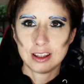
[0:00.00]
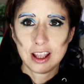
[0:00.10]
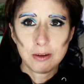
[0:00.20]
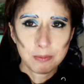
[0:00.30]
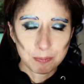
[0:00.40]
And
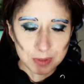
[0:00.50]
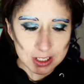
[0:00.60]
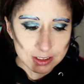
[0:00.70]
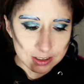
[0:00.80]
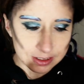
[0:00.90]
then
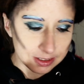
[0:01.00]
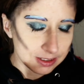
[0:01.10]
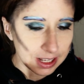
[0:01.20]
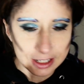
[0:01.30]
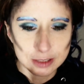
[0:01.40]

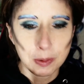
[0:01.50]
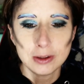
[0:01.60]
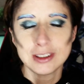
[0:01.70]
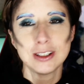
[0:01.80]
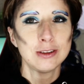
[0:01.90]
like you're
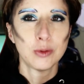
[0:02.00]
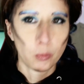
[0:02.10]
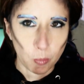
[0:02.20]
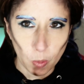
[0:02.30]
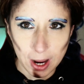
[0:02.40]
supposed to use
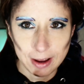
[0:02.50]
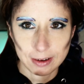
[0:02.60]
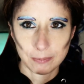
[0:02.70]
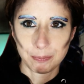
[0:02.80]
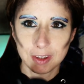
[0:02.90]

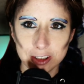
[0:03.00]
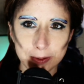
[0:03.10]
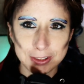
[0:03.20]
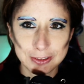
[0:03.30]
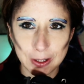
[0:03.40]

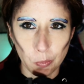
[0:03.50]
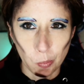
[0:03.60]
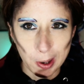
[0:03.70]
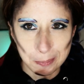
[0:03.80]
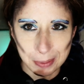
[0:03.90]
like a
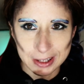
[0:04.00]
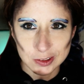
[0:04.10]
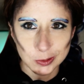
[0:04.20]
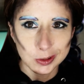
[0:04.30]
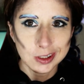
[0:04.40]
white
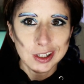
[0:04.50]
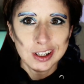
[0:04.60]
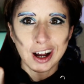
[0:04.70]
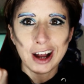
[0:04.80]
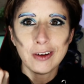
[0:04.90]
pencil.
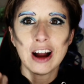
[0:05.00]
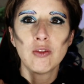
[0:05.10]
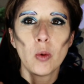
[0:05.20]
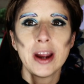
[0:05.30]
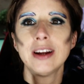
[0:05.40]
I don't
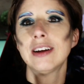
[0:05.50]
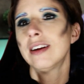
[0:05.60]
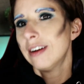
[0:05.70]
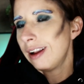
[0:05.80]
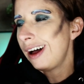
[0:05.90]
have white.
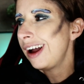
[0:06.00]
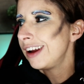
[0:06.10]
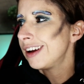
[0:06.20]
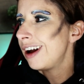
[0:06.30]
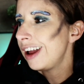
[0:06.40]

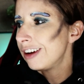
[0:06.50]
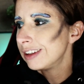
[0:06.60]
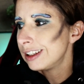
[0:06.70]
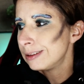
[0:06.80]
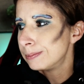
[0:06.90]
I got
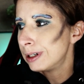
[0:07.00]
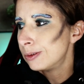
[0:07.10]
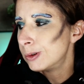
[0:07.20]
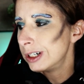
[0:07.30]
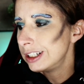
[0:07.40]
everything
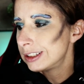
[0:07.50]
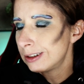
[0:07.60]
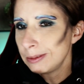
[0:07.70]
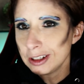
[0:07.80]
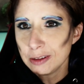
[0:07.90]
but white. So
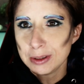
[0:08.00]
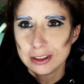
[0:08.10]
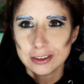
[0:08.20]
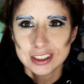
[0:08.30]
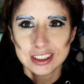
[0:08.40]
I'm gonna be
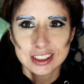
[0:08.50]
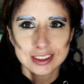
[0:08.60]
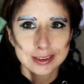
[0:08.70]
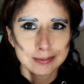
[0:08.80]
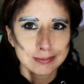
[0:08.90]
using
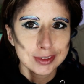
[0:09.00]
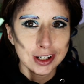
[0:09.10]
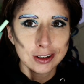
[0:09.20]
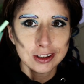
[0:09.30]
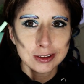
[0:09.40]
this
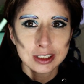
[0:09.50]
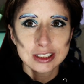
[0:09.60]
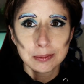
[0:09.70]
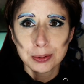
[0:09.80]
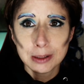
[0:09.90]
color
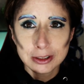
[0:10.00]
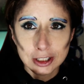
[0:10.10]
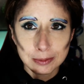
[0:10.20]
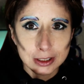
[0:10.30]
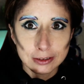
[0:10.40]
since I'm pretty much
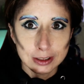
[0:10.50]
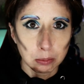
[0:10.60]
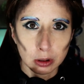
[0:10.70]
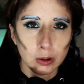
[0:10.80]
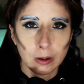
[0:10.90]
gonna be using
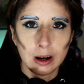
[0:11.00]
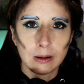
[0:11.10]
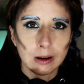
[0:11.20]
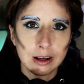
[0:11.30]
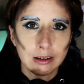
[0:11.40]
blue
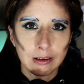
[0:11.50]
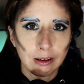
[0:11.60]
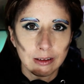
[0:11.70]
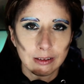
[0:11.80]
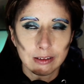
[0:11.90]
anyway.
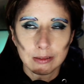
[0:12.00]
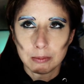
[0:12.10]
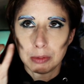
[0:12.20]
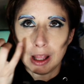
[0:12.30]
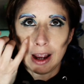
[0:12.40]

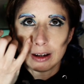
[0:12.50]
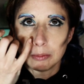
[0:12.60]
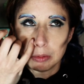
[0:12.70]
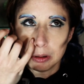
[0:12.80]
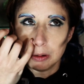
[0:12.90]
Black,
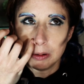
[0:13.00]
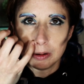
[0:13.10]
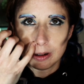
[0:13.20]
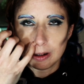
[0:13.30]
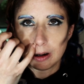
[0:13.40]
blue,
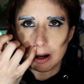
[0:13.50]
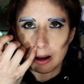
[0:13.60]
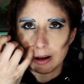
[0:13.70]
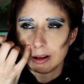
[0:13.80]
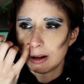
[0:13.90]
and oh
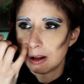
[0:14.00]
god.